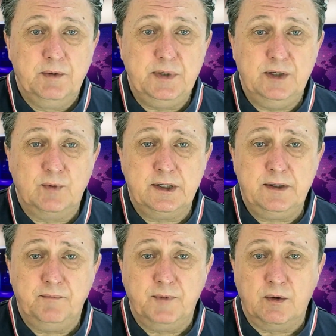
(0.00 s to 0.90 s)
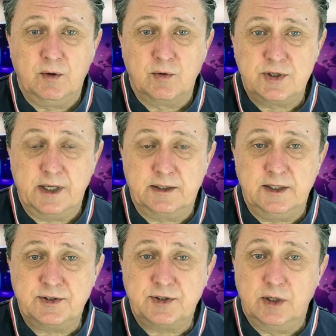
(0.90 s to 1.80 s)
PNY looks like
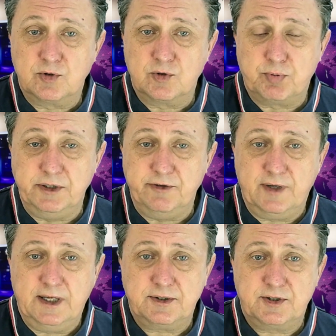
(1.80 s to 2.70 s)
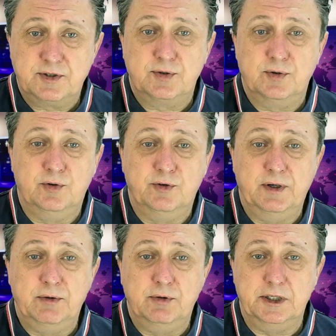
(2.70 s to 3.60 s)
this. It looks pretty flat, so
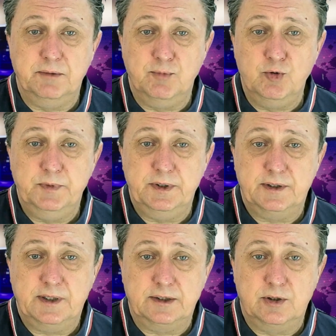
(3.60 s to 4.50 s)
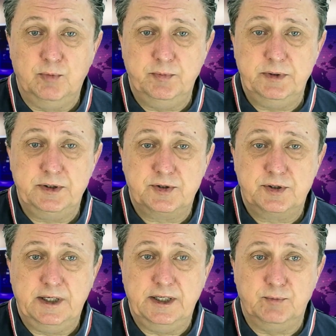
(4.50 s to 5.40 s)
very little movement at the moment,
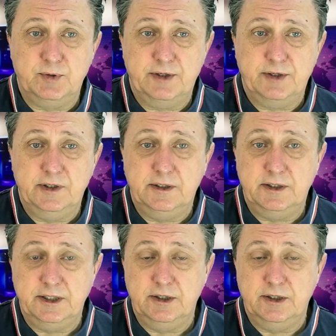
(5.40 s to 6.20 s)
and we definitely